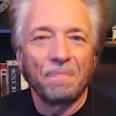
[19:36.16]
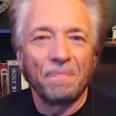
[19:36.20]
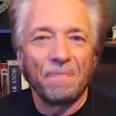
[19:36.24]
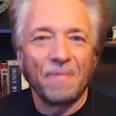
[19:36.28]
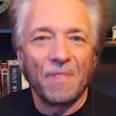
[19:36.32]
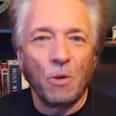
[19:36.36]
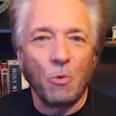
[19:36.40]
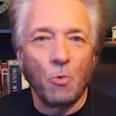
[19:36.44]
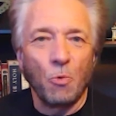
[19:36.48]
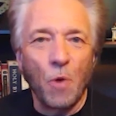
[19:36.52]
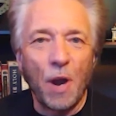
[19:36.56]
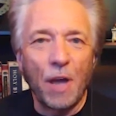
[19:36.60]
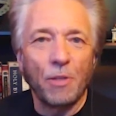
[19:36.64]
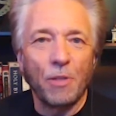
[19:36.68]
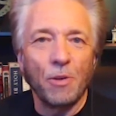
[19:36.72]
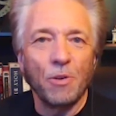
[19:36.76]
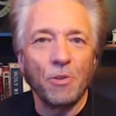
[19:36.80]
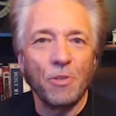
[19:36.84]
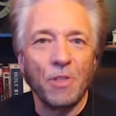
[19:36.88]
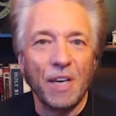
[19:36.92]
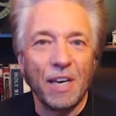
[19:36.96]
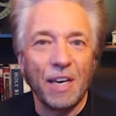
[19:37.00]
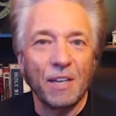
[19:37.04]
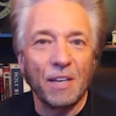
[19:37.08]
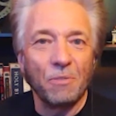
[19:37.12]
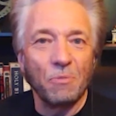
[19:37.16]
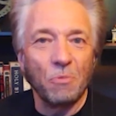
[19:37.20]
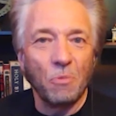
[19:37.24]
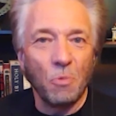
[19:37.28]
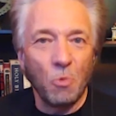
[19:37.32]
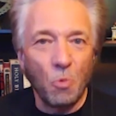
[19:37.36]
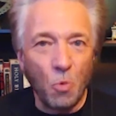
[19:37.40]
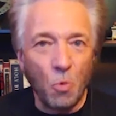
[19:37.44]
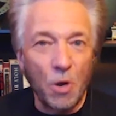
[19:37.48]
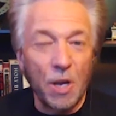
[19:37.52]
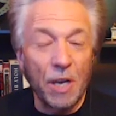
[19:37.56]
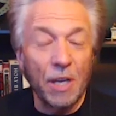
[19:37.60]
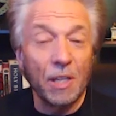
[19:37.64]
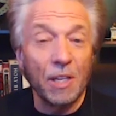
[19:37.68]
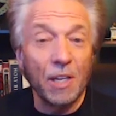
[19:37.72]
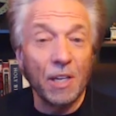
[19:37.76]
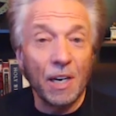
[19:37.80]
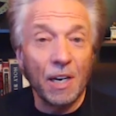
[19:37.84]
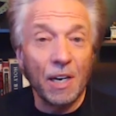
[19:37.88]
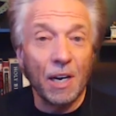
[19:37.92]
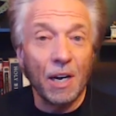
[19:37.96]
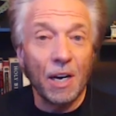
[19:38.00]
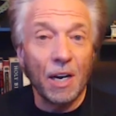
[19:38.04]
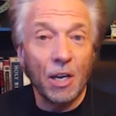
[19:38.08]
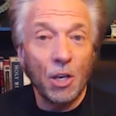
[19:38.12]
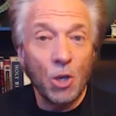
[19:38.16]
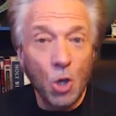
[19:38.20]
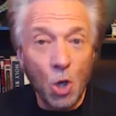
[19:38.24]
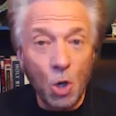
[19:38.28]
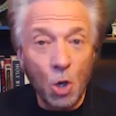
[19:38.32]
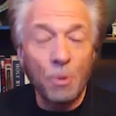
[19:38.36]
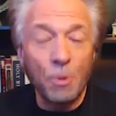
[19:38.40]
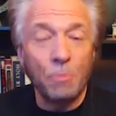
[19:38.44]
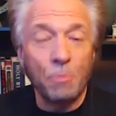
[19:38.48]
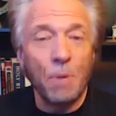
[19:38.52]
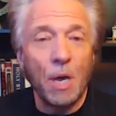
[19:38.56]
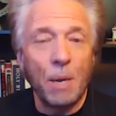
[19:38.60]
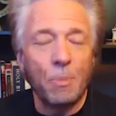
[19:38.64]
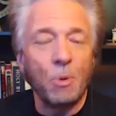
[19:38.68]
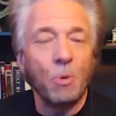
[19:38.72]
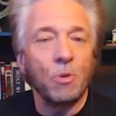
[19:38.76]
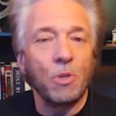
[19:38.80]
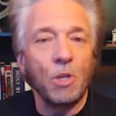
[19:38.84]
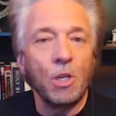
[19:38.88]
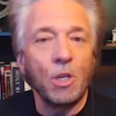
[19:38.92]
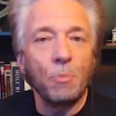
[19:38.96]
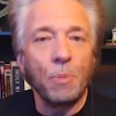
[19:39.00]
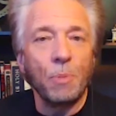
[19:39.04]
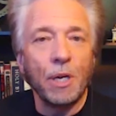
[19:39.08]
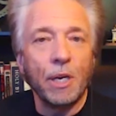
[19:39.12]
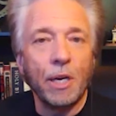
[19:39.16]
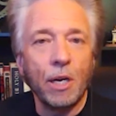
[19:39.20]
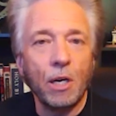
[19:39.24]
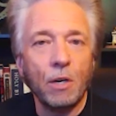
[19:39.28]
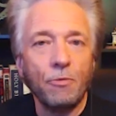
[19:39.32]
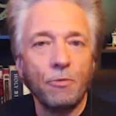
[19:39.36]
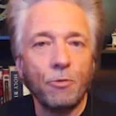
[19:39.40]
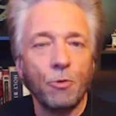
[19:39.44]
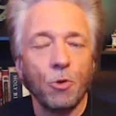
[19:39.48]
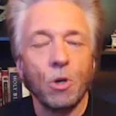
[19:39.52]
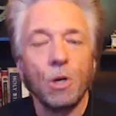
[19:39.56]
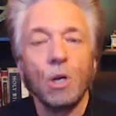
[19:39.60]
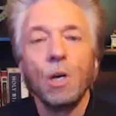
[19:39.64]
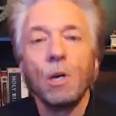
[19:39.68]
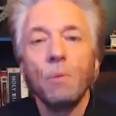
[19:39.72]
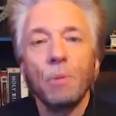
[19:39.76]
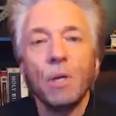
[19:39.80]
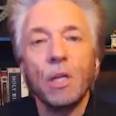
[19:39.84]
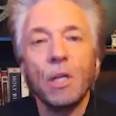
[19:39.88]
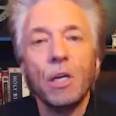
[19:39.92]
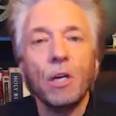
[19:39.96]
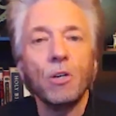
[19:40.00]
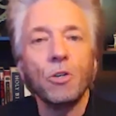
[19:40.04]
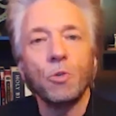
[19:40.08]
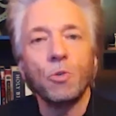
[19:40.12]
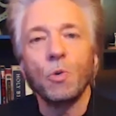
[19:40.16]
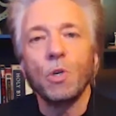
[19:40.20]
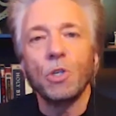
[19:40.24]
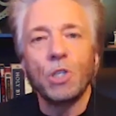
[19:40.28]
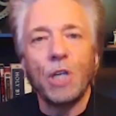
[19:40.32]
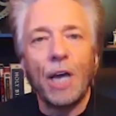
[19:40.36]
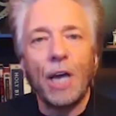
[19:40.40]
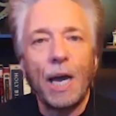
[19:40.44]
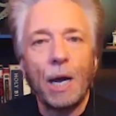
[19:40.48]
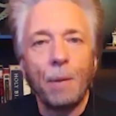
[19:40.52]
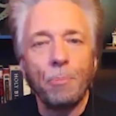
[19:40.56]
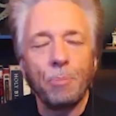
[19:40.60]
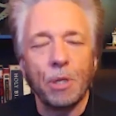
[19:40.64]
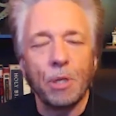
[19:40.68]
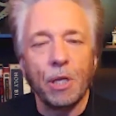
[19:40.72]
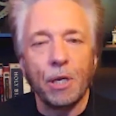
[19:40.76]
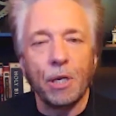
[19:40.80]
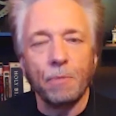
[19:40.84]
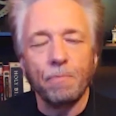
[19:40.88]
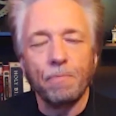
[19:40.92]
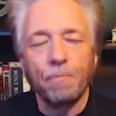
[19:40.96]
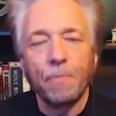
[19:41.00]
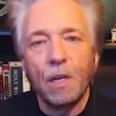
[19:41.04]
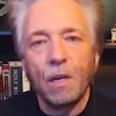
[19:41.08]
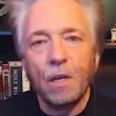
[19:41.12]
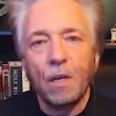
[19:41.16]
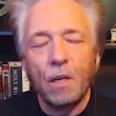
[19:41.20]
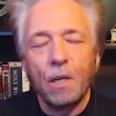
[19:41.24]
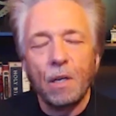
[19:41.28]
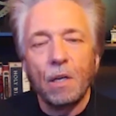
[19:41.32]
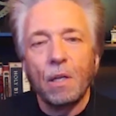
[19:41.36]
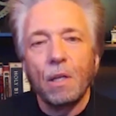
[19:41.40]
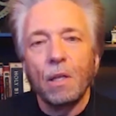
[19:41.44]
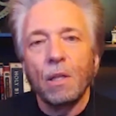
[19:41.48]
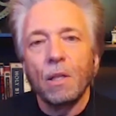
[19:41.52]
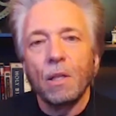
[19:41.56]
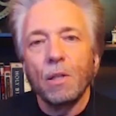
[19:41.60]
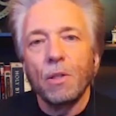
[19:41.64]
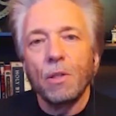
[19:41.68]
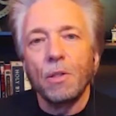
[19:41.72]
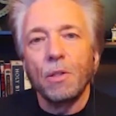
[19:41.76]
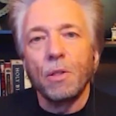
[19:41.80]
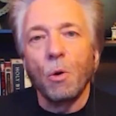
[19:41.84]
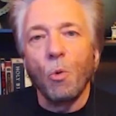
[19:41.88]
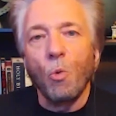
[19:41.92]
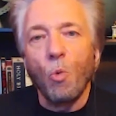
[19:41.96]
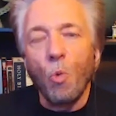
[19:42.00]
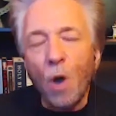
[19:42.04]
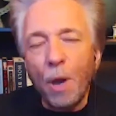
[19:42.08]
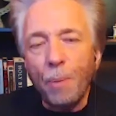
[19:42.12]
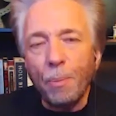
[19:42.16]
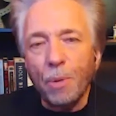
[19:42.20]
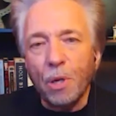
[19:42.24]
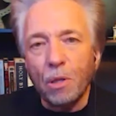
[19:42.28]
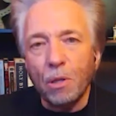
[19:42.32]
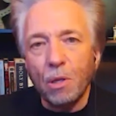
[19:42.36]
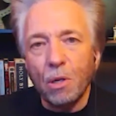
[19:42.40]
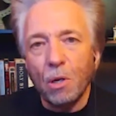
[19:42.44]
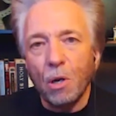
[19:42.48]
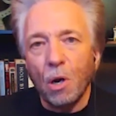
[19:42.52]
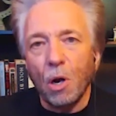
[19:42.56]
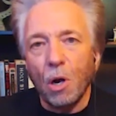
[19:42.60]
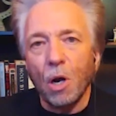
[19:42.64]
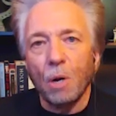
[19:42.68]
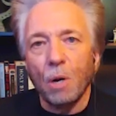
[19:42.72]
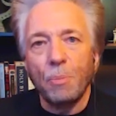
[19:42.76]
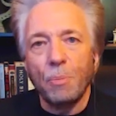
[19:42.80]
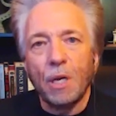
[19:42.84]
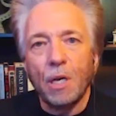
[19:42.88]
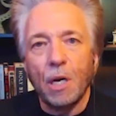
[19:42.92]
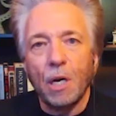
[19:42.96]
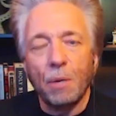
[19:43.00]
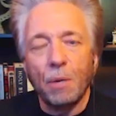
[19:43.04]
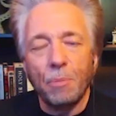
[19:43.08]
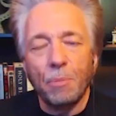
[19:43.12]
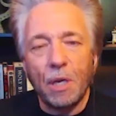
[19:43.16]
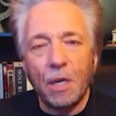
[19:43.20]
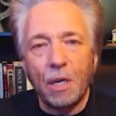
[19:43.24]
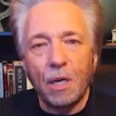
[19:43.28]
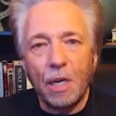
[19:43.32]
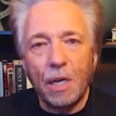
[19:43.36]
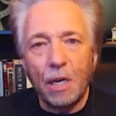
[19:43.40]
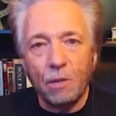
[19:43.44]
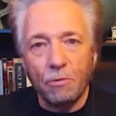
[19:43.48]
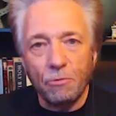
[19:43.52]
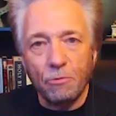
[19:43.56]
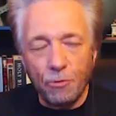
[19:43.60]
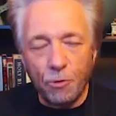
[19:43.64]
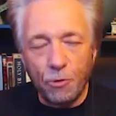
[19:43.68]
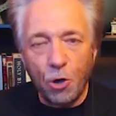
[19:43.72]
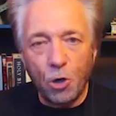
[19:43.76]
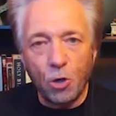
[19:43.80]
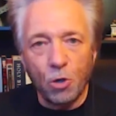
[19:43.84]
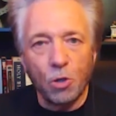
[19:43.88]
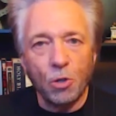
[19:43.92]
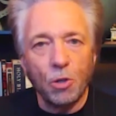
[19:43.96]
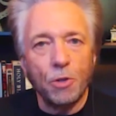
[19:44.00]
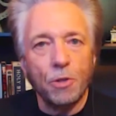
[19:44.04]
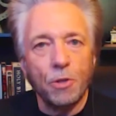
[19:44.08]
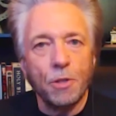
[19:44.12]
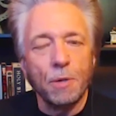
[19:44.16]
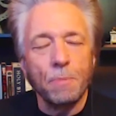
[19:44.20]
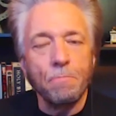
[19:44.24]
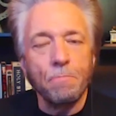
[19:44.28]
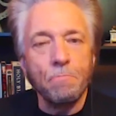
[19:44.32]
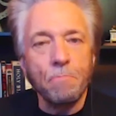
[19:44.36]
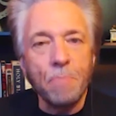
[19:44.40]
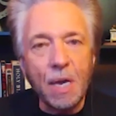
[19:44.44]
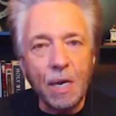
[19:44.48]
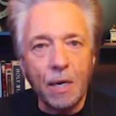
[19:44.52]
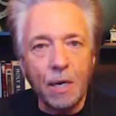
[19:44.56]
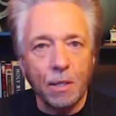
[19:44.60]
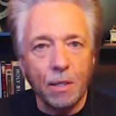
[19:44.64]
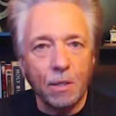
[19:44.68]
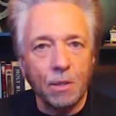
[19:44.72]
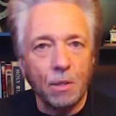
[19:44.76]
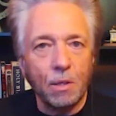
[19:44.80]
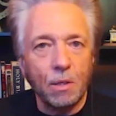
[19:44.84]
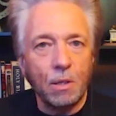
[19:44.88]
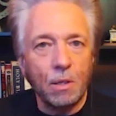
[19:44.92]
rather than when a human baby would need to be cared for. But here's what's happening. The women are becoming infertile. The men